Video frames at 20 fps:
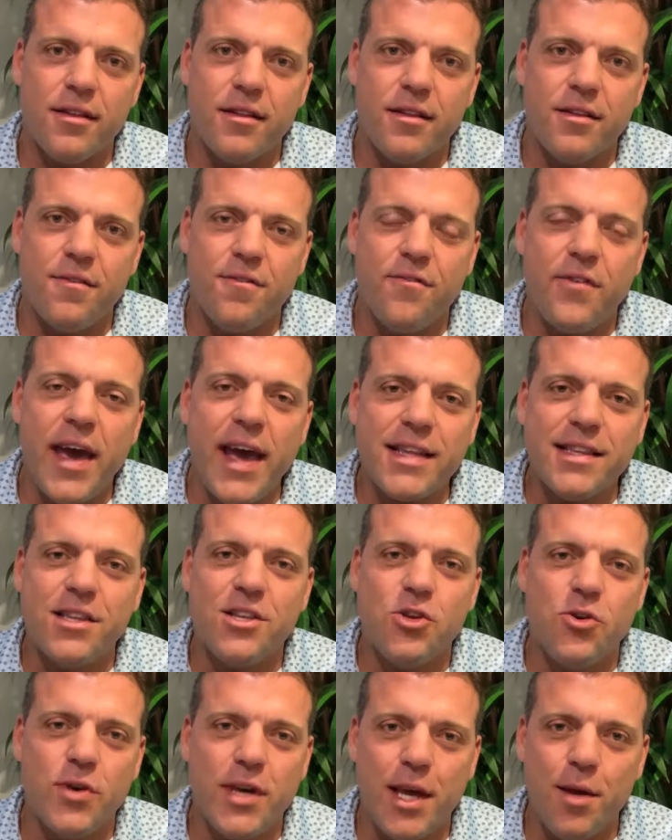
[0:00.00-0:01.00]
fact that
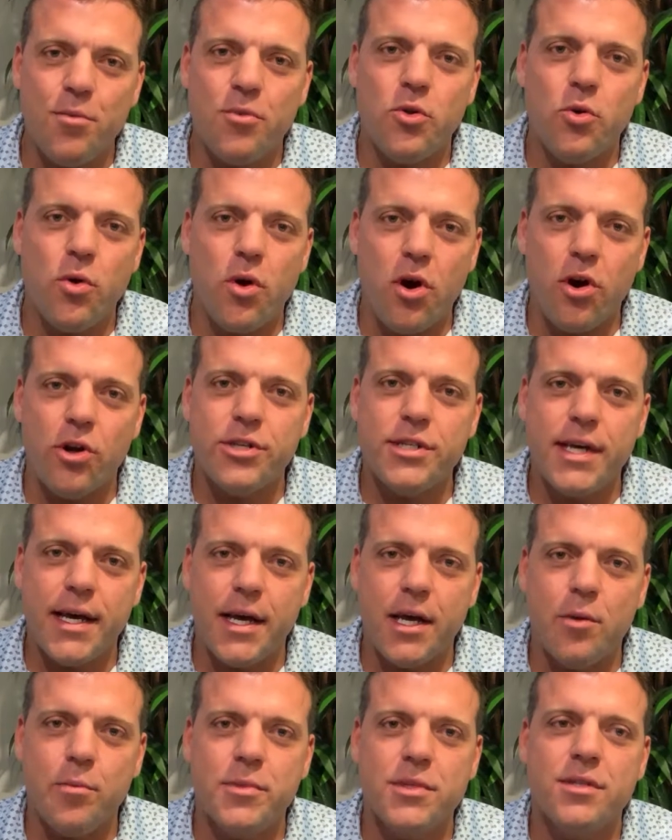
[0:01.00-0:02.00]
you came through hard
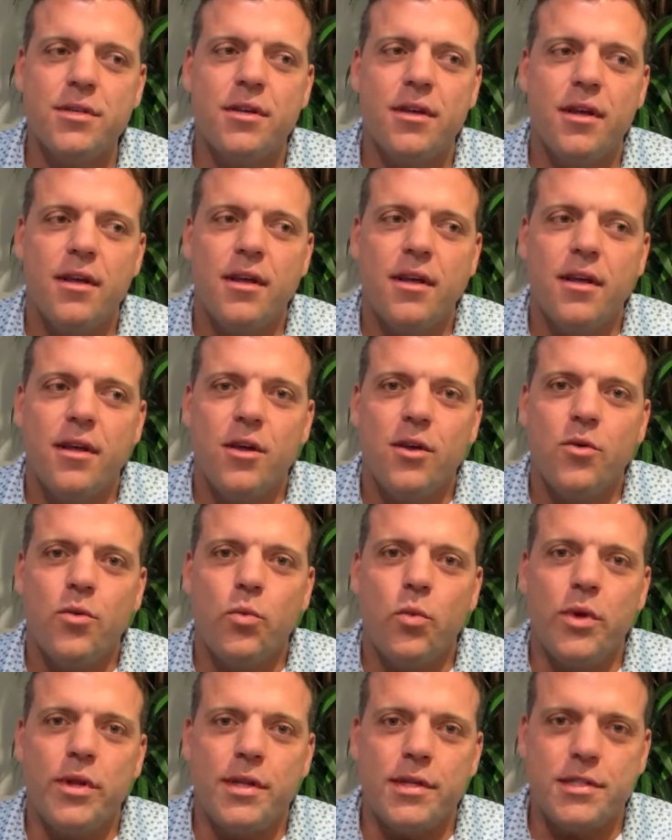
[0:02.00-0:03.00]
times
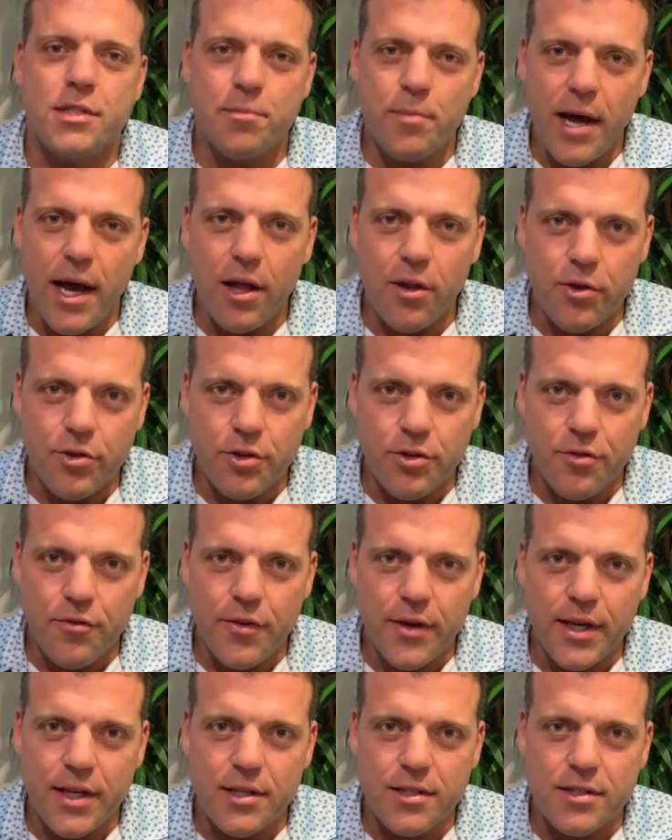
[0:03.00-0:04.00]
with a smile on your
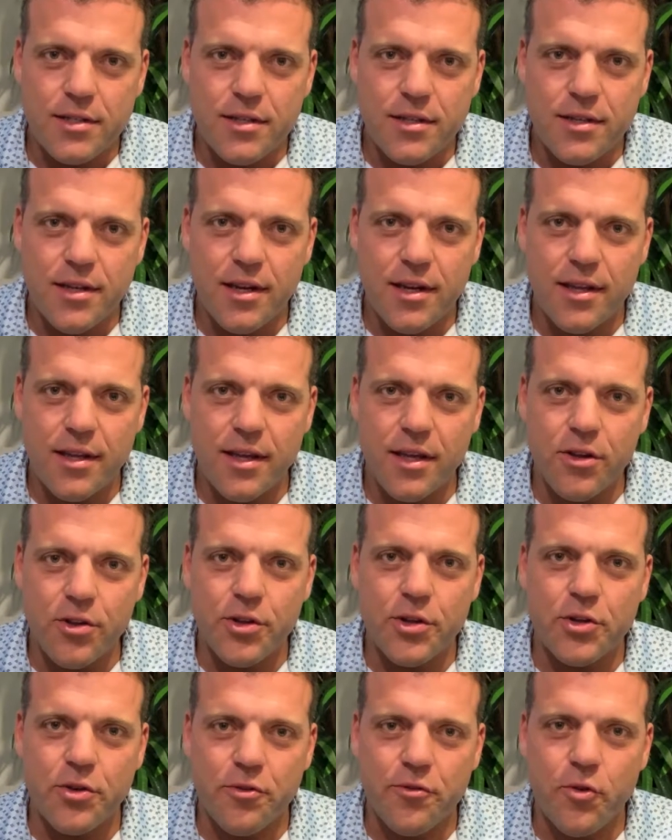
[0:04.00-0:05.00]
face and a giggle
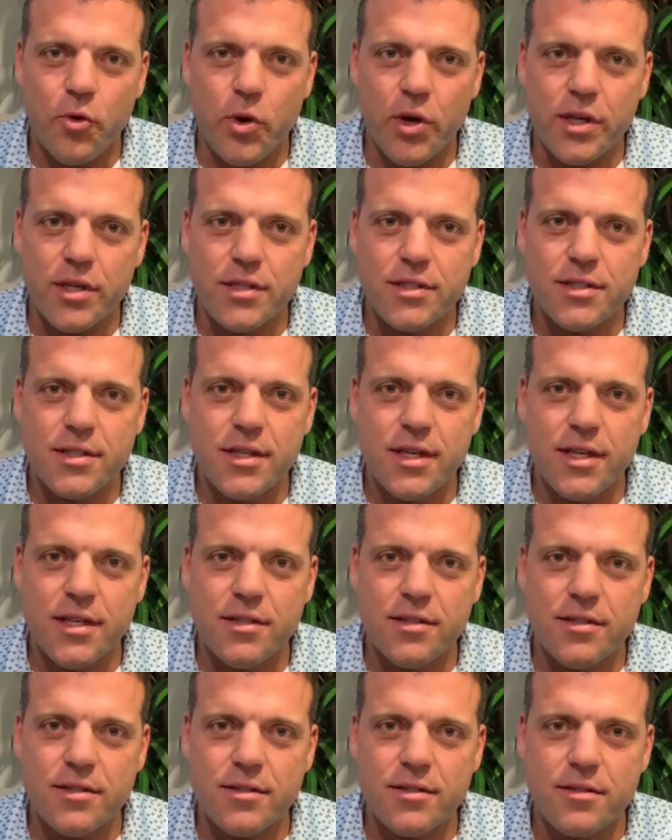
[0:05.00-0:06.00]
in your voice
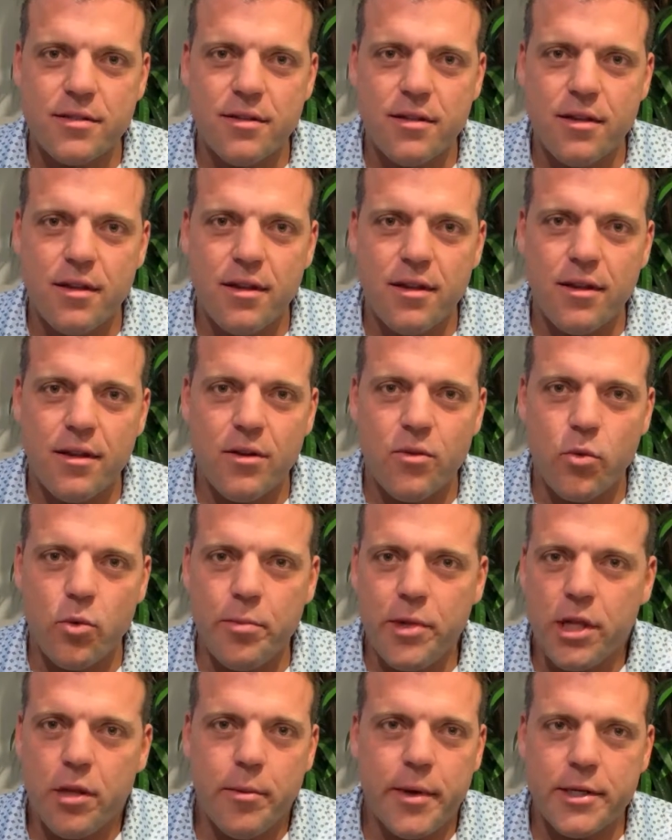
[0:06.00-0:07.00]
will
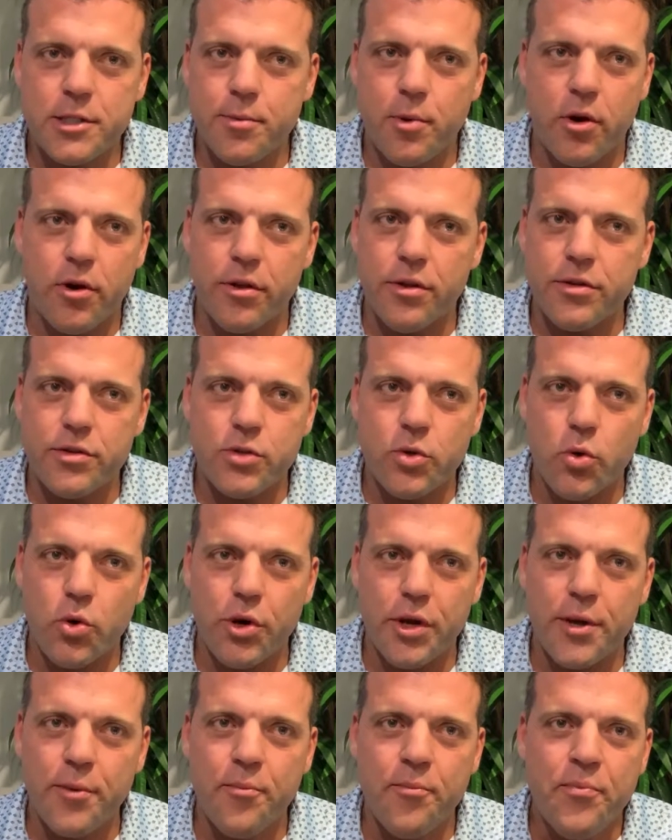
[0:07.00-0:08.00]
be the best part of the
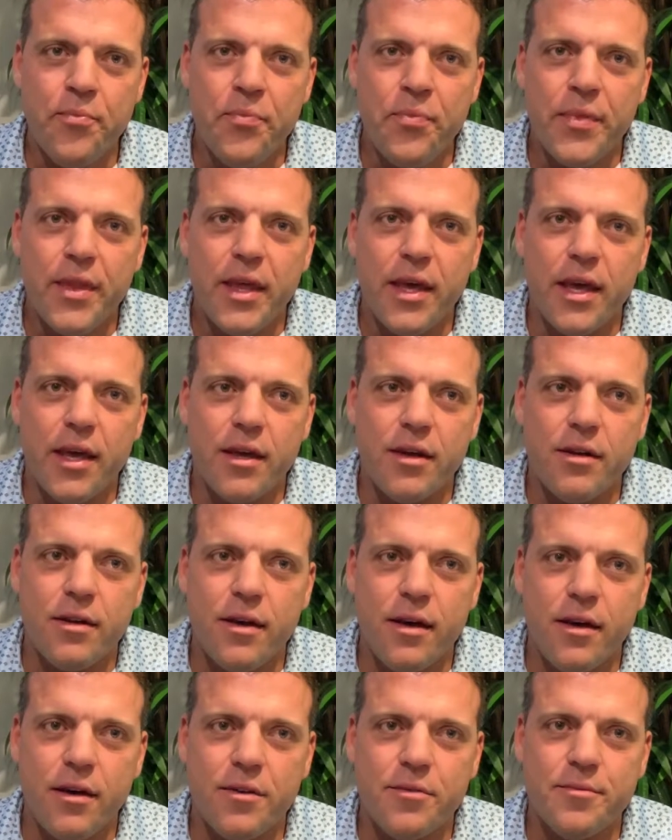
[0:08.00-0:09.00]
story. And
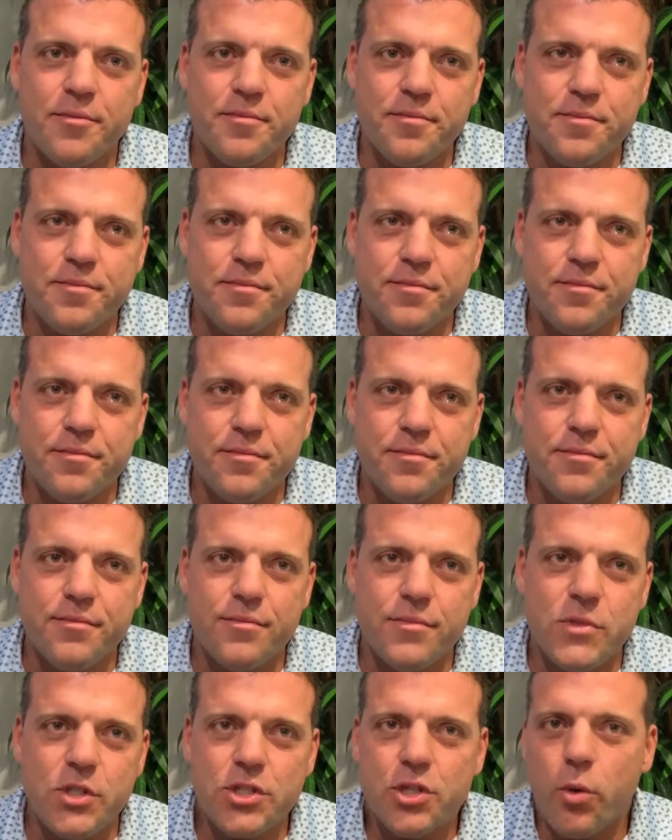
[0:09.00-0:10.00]

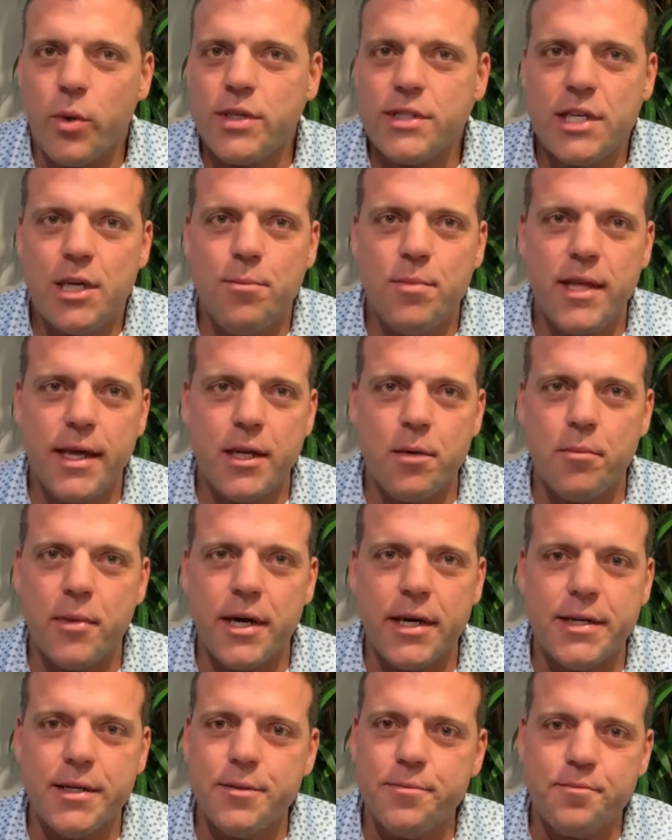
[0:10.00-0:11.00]
just always keep that in
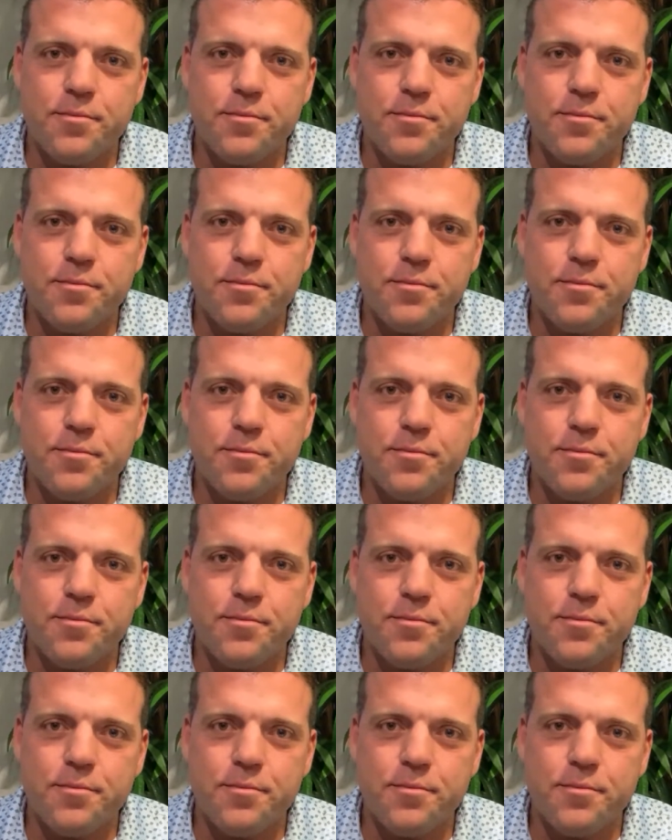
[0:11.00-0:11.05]
mind.